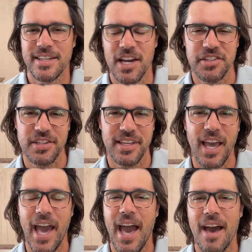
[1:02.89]
down your
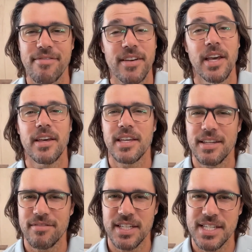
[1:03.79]
calf,
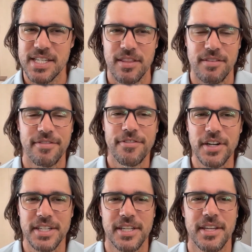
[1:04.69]
even into the
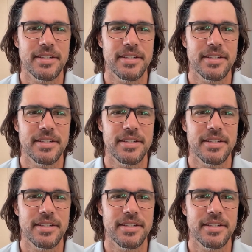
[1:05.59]
foot.